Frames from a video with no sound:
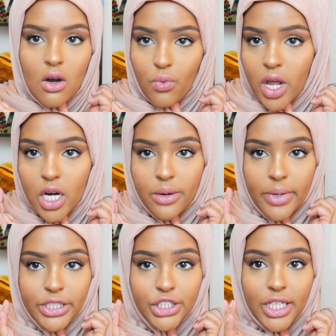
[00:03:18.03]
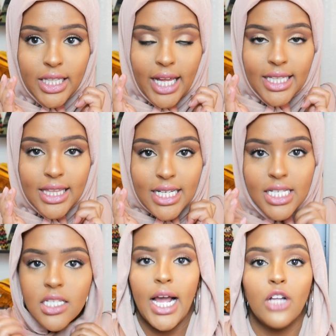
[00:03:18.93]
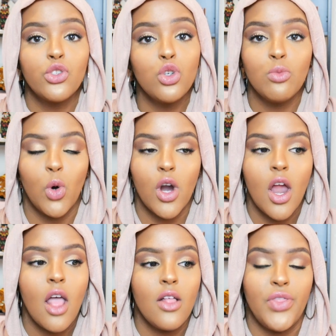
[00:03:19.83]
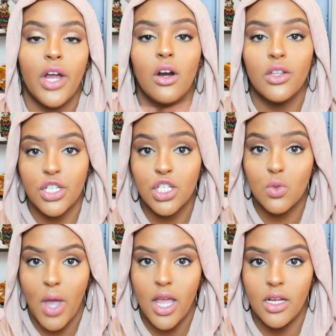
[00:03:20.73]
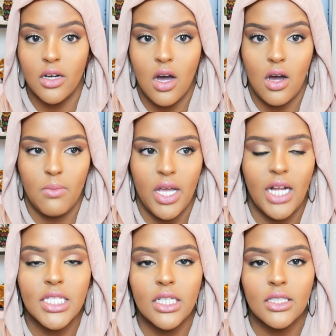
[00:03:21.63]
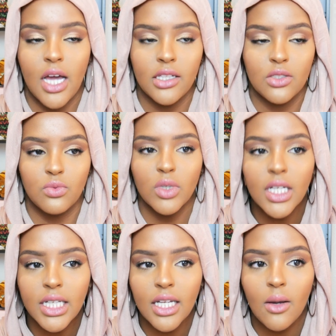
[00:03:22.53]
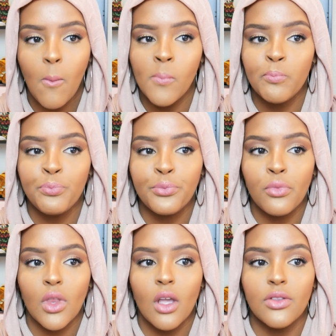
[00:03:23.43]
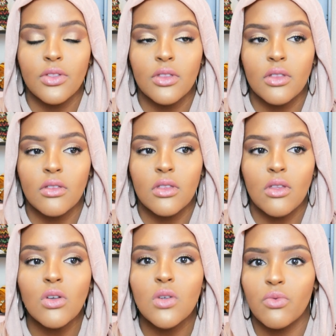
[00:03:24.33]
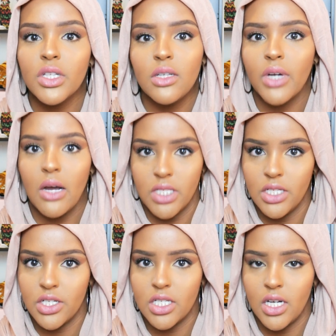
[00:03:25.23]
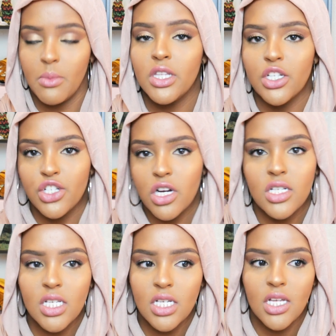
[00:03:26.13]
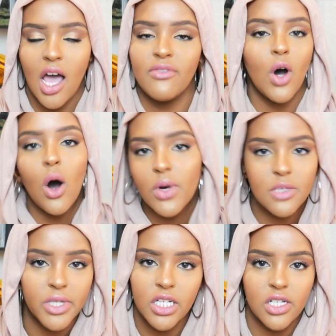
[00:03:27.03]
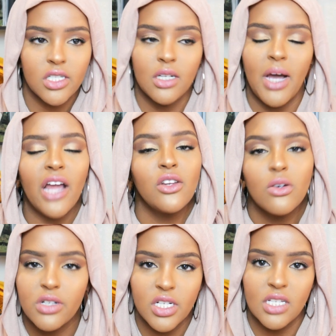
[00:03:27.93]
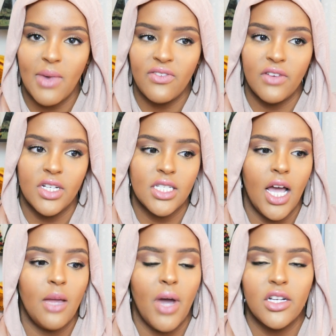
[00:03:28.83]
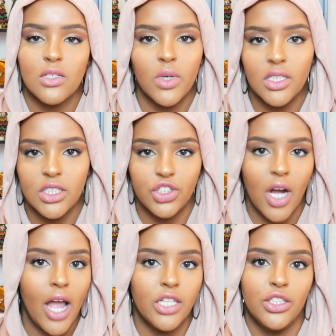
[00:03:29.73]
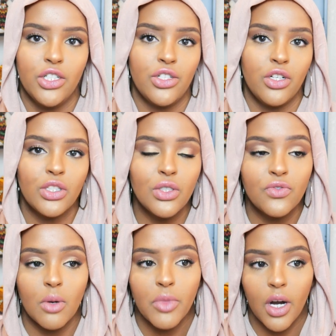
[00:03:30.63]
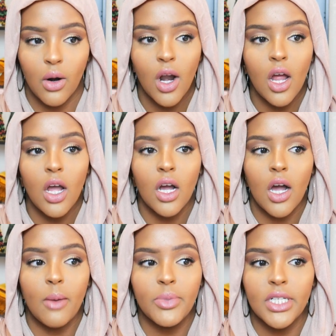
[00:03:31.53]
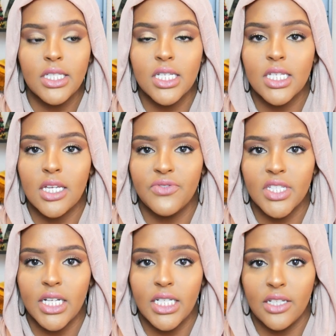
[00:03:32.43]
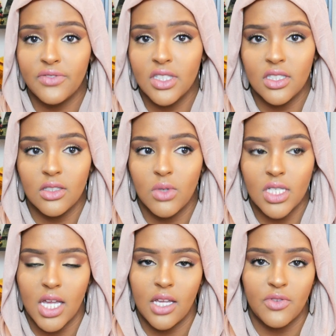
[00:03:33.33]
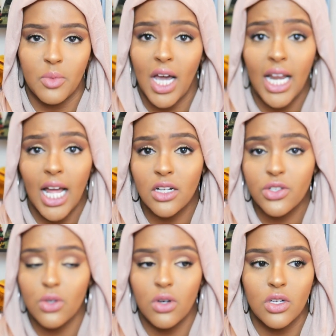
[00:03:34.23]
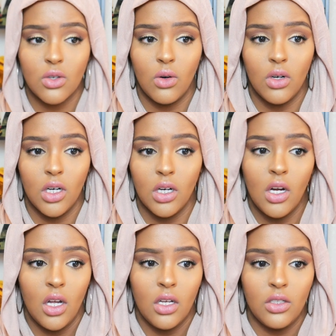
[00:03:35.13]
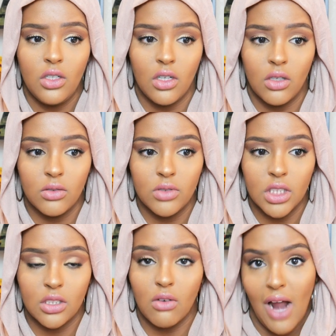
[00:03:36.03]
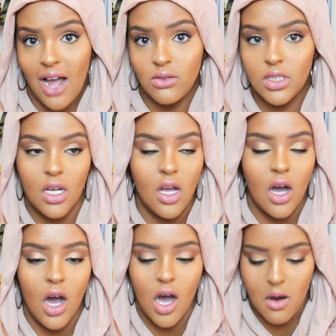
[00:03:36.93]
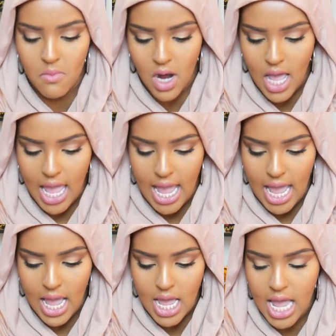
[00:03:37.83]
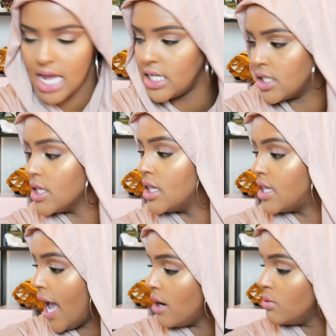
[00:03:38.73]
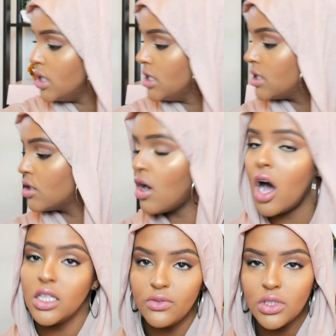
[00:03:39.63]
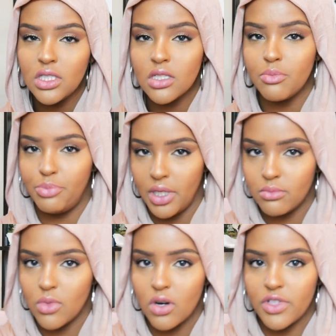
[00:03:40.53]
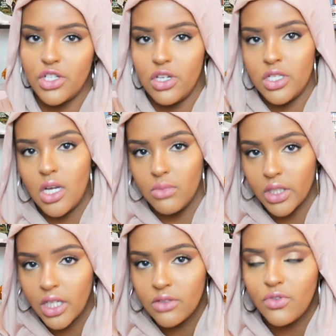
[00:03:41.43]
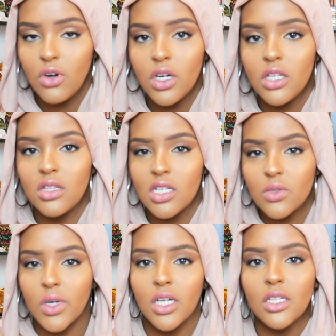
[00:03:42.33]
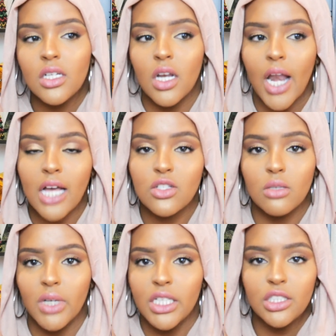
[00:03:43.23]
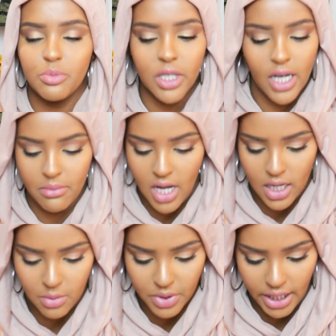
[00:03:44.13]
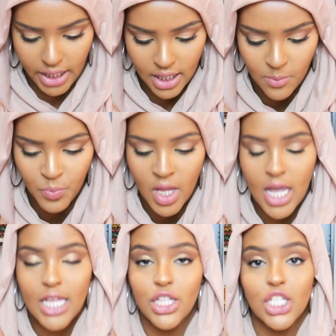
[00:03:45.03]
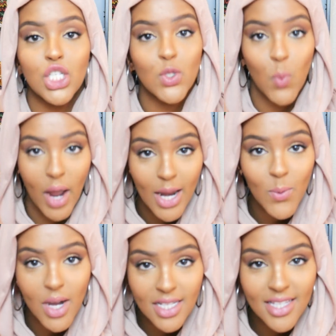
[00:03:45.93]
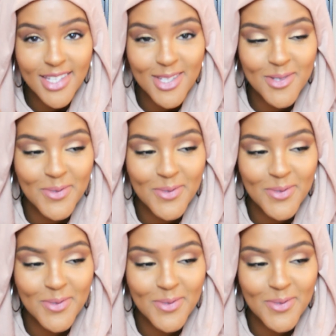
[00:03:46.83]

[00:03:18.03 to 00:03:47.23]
right under my chin like this. I got two more that are the suede, um, and I think that's really, those are really what I was interested in. I mean, the jersey have always been interested in. I know jersey is my favorite type. I just wanted to try a jersey or two from their company to see if it's any different than the ones I get from the halal stores or, you know, just around. Um, and that one, the olive one is a bit more of the jersey I'm looking for. This one, not so much, but I'm not complaining. The suede ones,